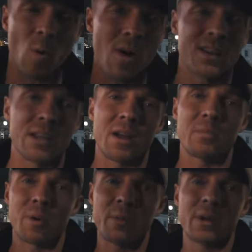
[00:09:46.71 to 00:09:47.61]
we're walking
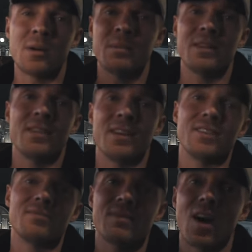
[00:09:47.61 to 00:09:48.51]
around Birmingham in
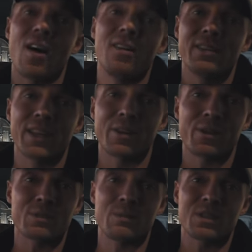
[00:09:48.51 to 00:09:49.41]
the holiday
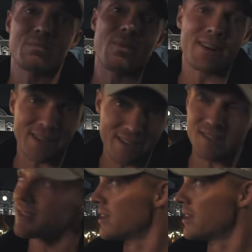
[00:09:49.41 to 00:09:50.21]
Christmas markets.